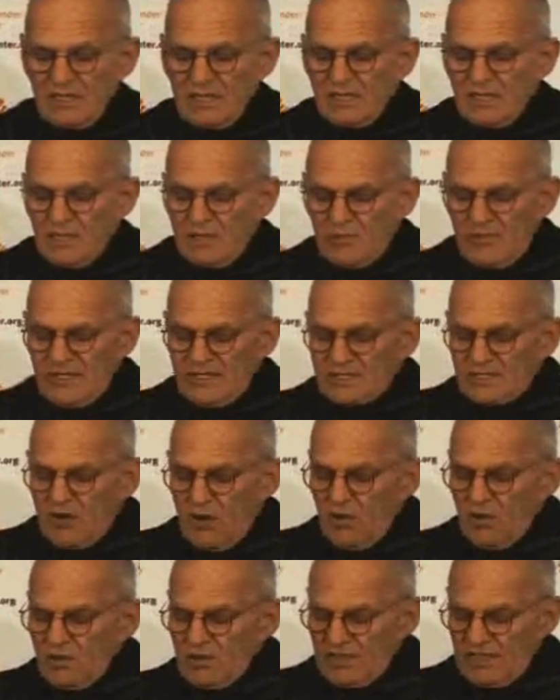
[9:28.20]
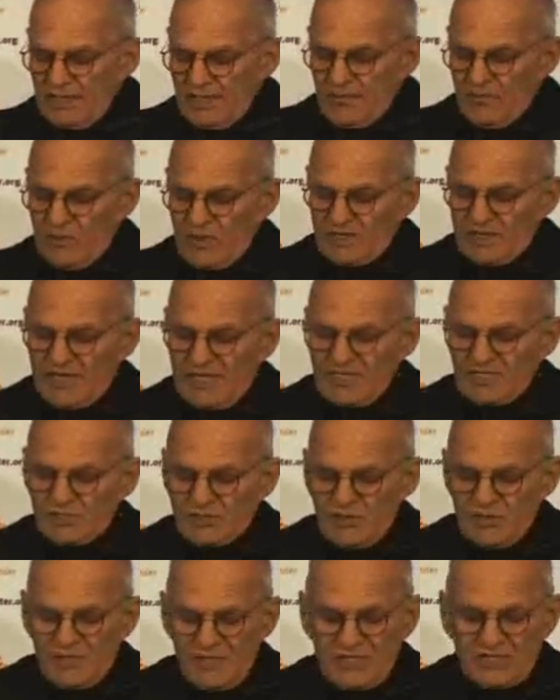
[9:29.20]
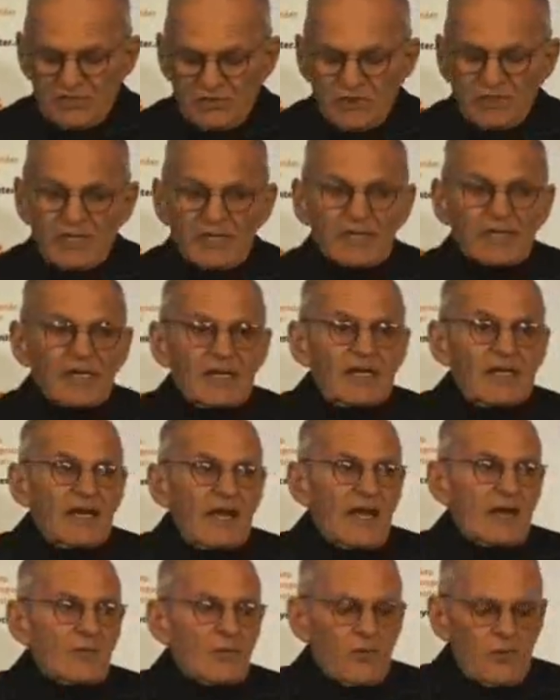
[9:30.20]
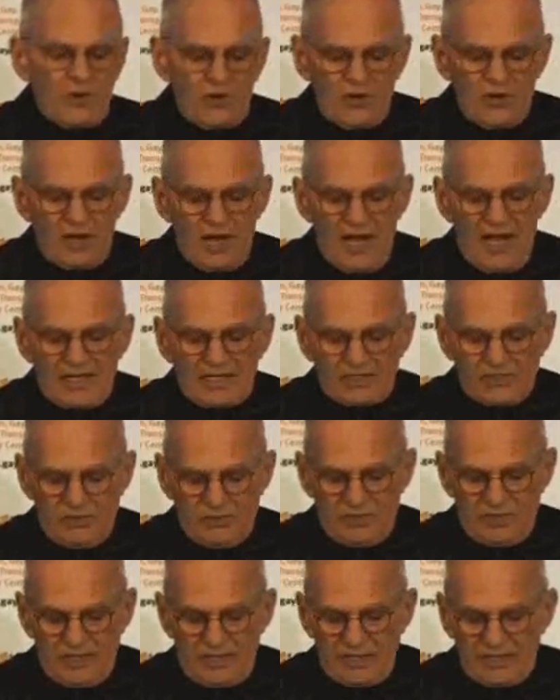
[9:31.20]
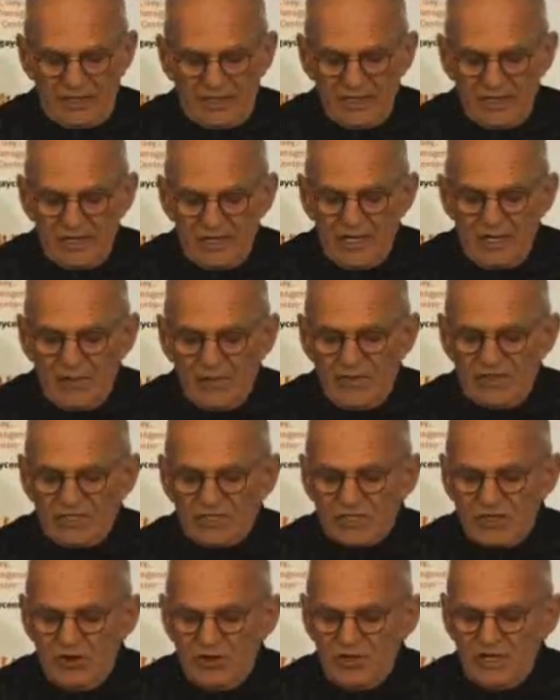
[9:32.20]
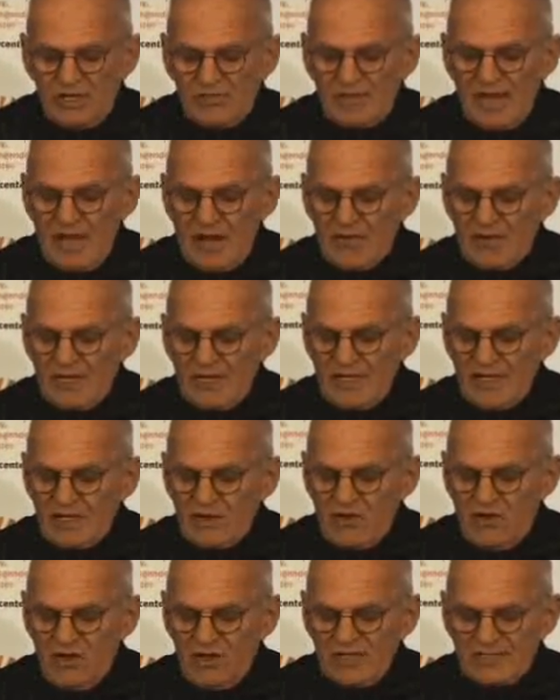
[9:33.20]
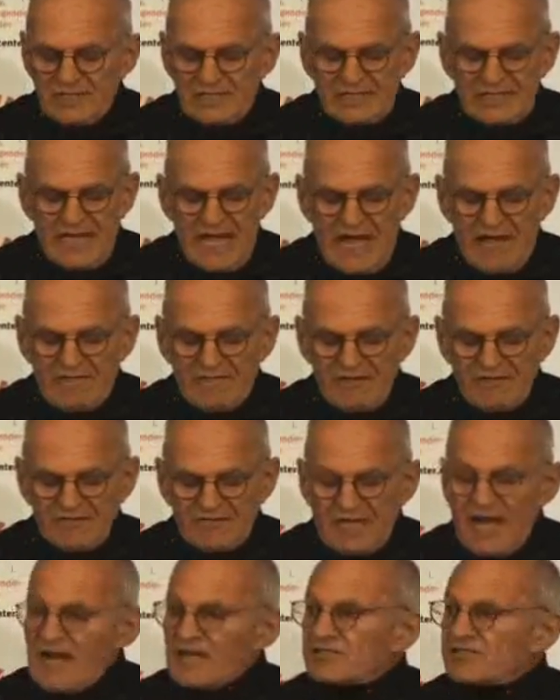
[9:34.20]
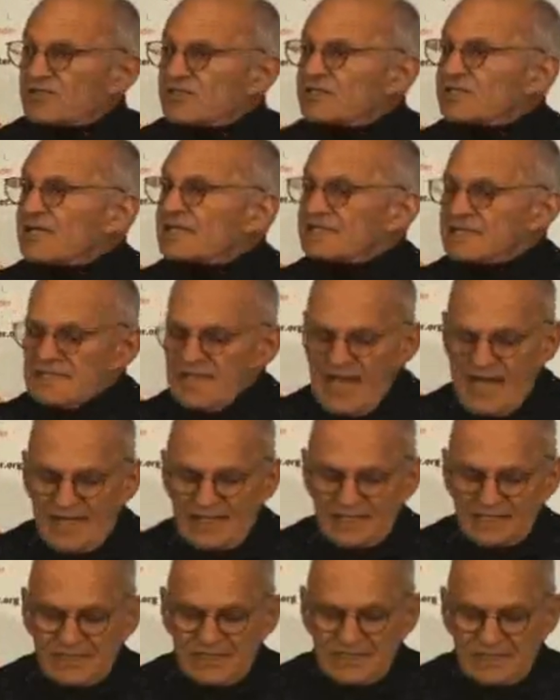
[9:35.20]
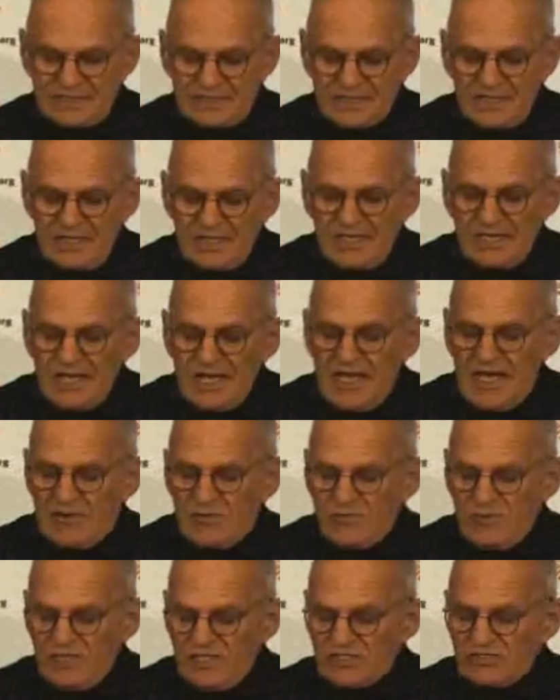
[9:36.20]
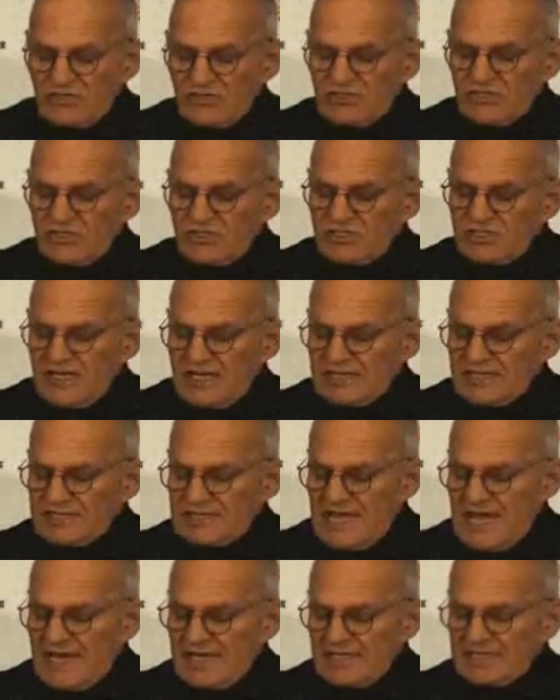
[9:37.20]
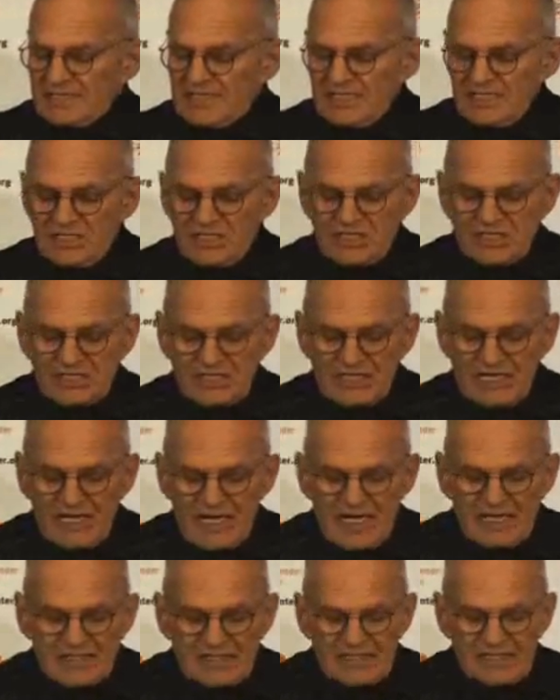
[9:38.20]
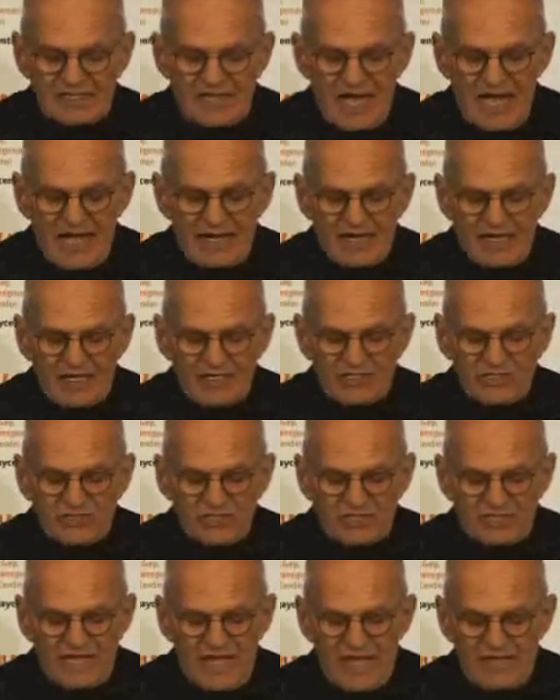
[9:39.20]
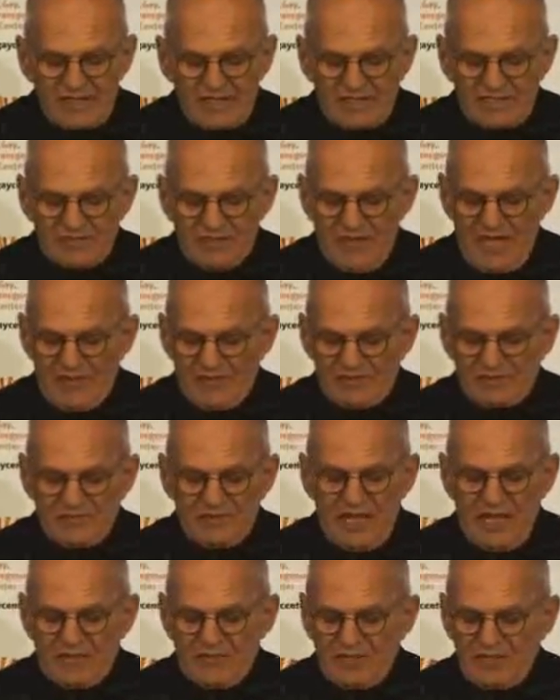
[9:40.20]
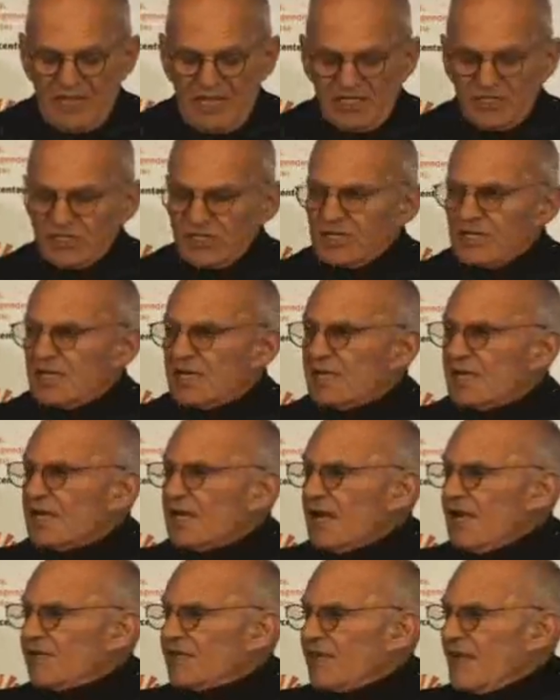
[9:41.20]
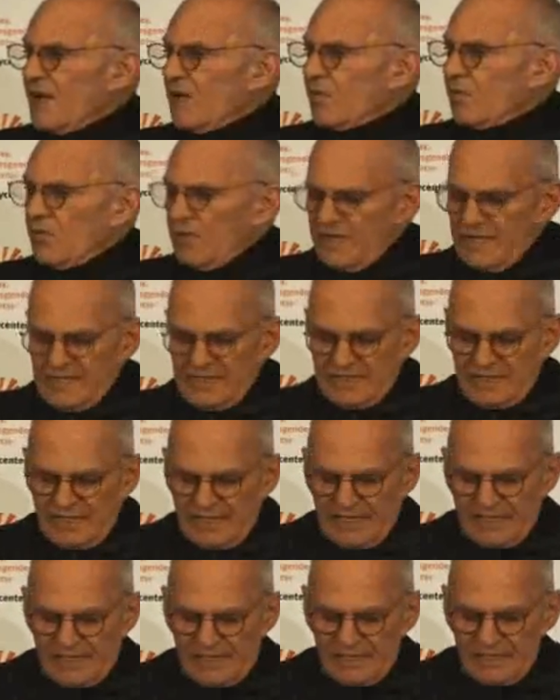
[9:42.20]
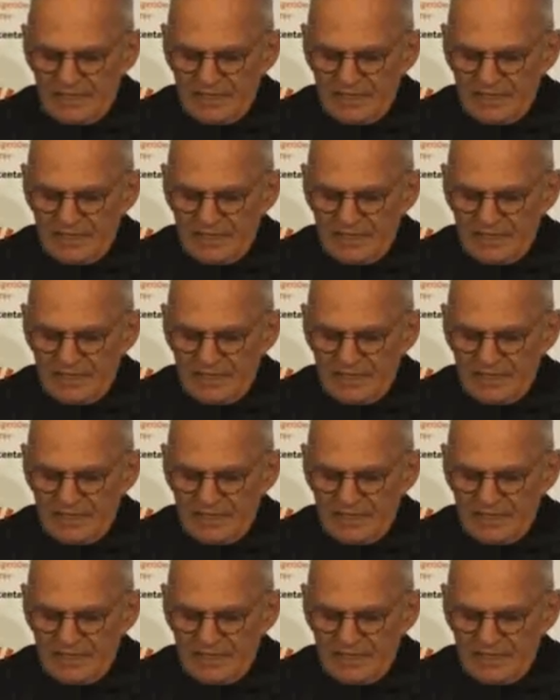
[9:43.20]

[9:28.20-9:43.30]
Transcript: We told him what they should be doing and were not doing. We showed him how he and all his staff of doctors and scientists and researchers and statisticians did not understand this patient population, and that we did.